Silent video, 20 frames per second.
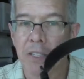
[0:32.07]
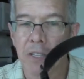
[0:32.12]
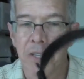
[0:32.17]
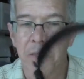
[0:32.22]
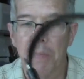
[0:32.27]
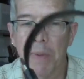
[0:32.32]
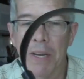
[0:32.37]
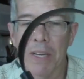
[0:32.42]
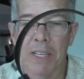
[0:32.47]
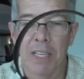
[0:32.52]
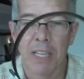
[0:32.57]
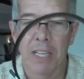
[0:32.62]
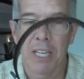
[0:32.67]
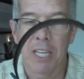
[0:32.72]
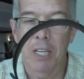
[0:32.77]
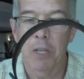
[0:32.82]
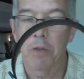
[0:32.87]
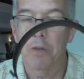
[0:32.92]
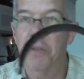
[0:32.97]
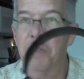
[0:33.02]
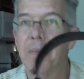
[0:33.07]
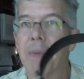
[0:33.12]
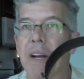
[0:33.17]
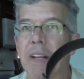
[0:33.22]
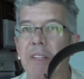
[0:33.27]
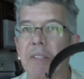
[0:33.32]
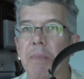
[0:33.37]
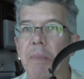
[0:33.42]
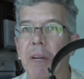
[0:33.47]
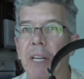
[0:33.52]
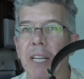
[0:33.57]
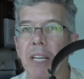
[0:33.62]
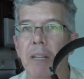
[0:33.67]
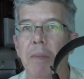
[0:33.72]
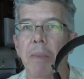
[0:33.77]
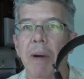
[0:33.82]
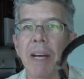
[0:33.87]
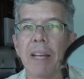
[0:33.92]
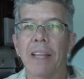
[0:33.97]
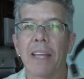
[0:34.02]
spending huge amounts of money to
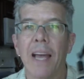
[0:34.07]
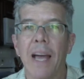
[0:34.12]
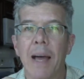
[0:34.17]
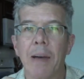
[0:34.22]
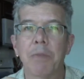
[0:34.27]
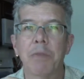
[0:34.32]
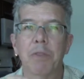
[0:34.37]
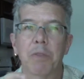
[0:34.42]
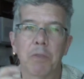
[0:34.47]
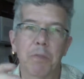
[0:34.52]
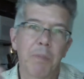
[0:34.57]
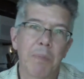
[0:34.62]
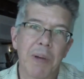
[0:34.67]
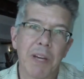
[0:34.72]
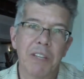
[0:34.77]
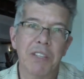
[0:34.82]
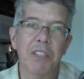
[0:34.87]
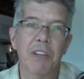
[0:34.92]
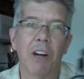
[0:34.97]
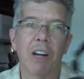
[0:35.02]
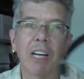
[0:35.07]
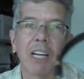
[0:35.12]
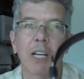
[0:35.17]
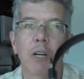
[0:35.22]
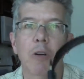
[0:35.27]
buy the absolute best audio